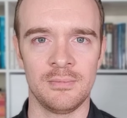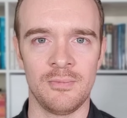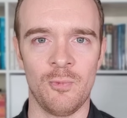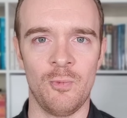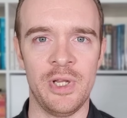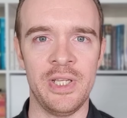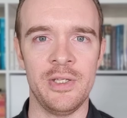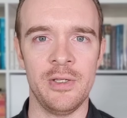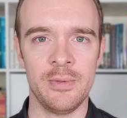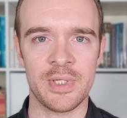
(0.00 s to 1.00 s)
We
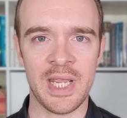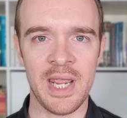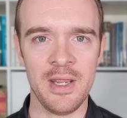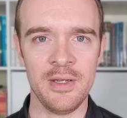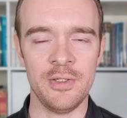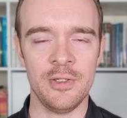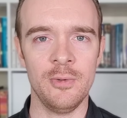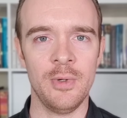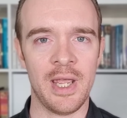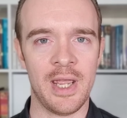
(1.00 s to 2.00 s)
use can
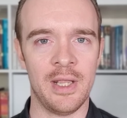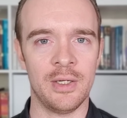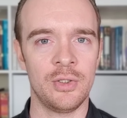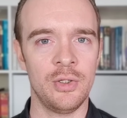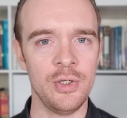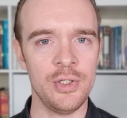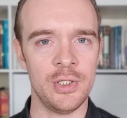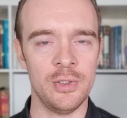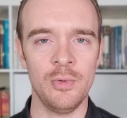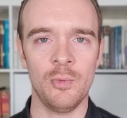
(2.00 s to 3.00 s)
you and could
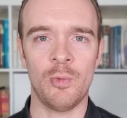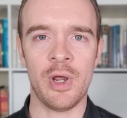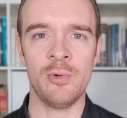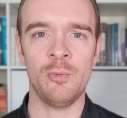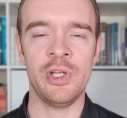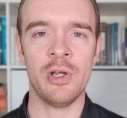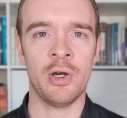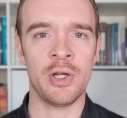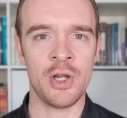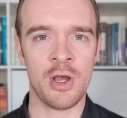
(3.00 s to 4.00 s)
you when we are
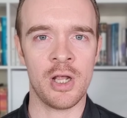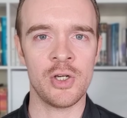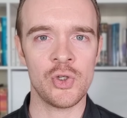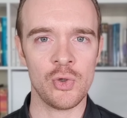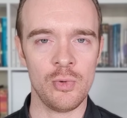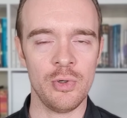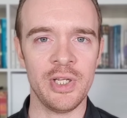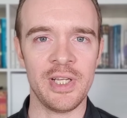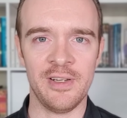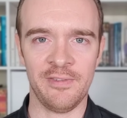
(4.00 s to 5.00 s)
not sure
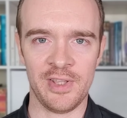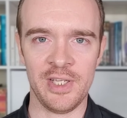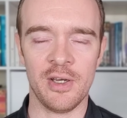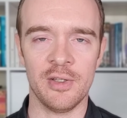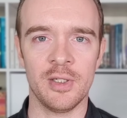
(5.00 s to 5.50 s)
if the other